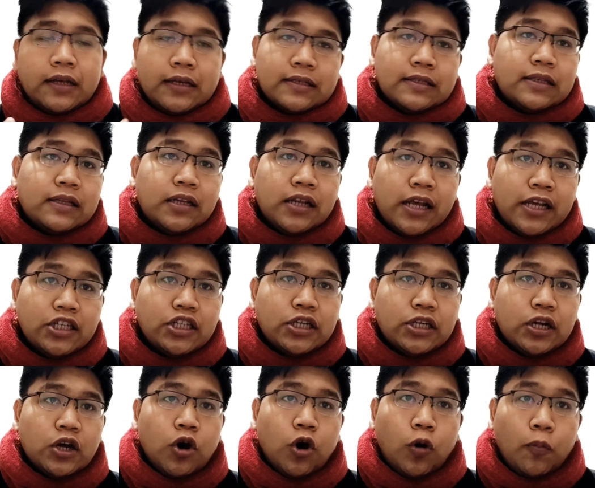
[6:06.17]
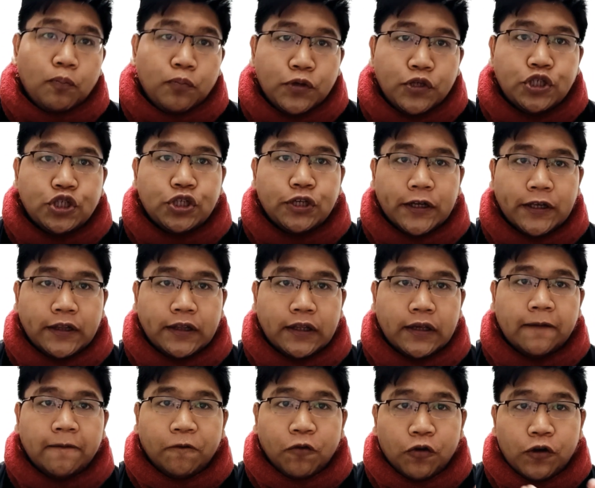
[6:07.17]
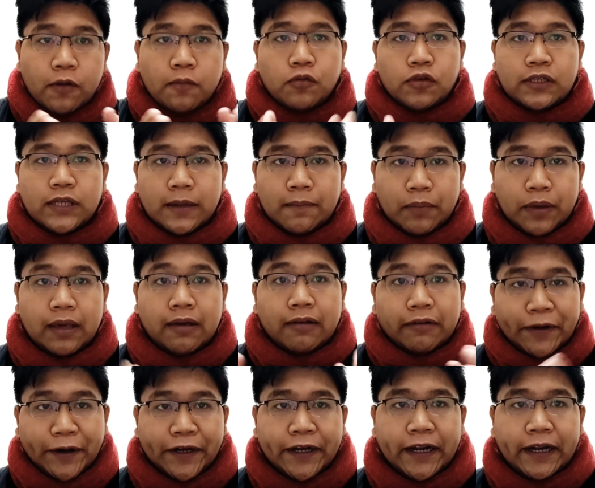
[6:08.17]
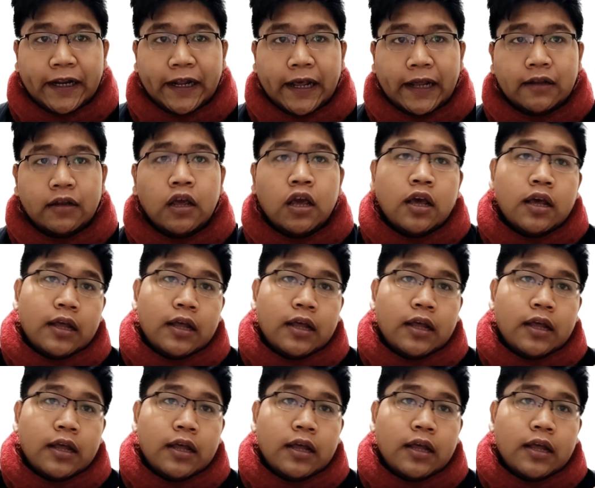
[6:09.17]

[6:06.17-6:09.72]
its national opportunity for the Mozambique rather than